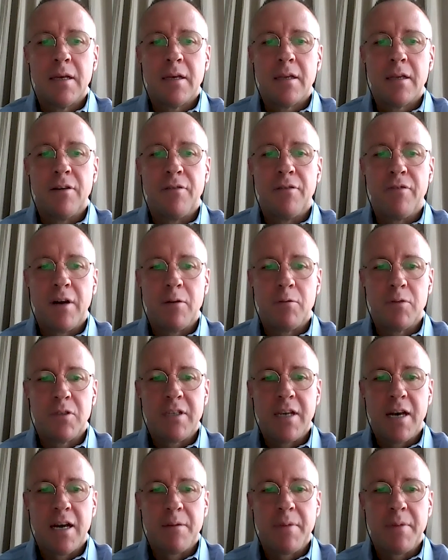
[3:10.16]
the fund was
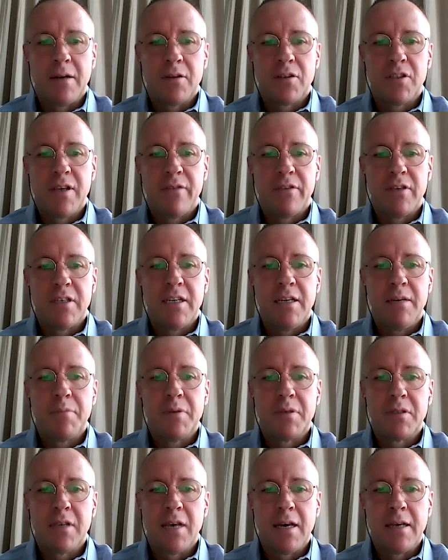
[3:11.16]
down about
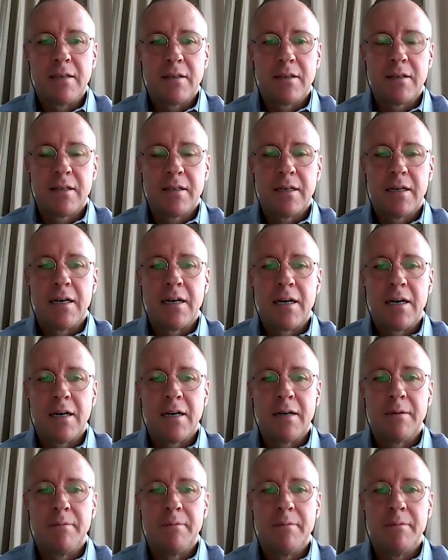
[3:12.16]
17%,
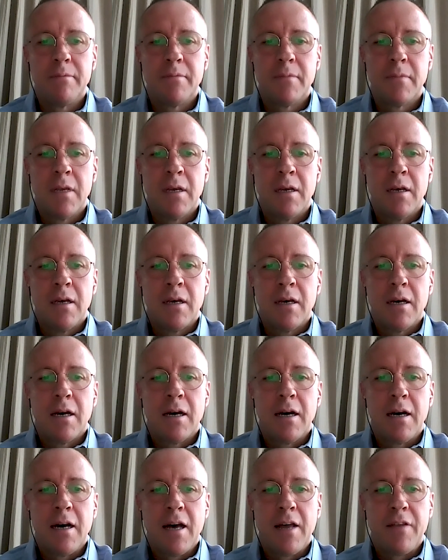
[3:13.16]
and
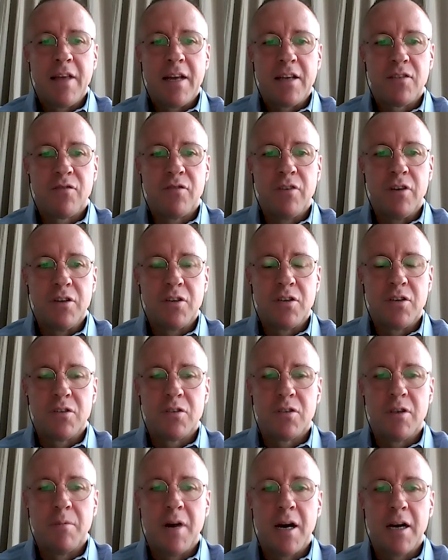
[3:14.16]
that's
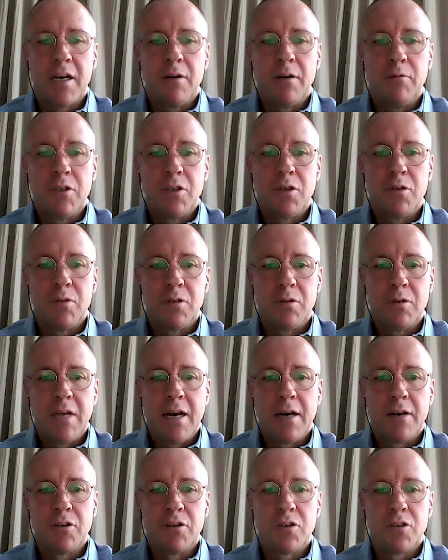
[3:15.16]
versus the market, which was
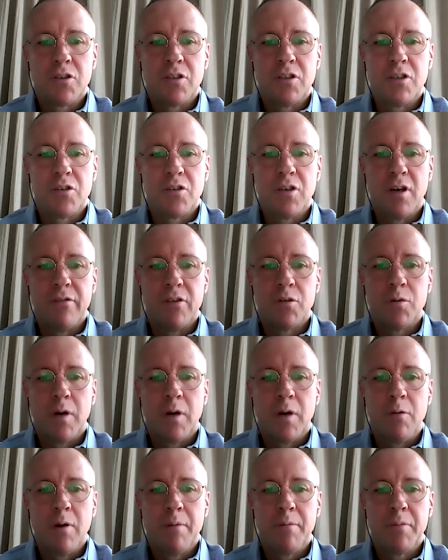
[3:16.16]
down just over
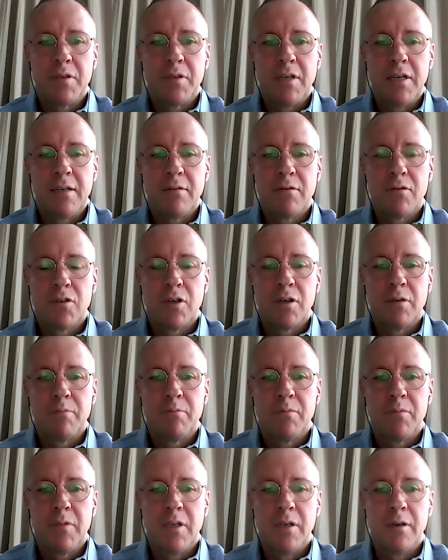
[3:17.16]
21%.
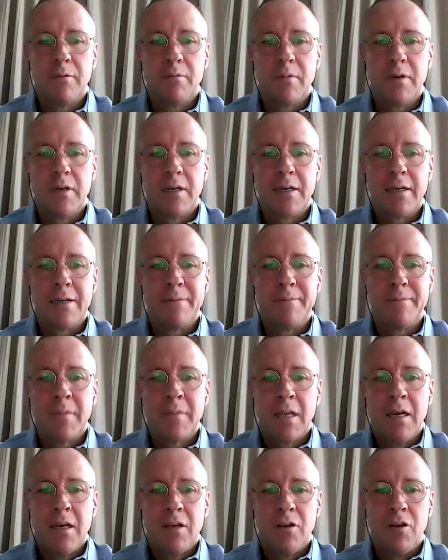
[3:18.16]
So, you know,
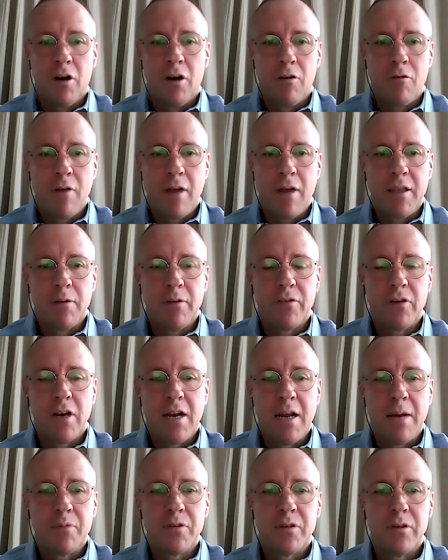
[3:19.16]
not great that we've got
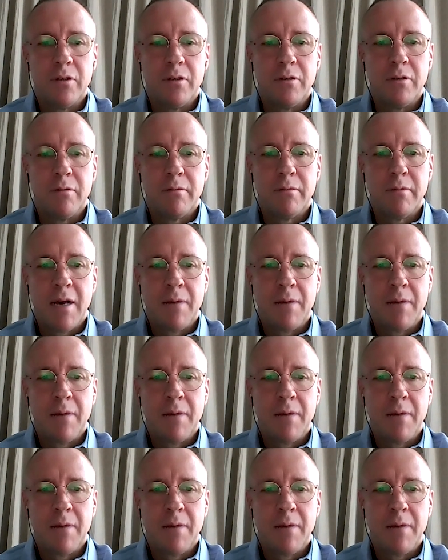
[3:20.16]
an absolute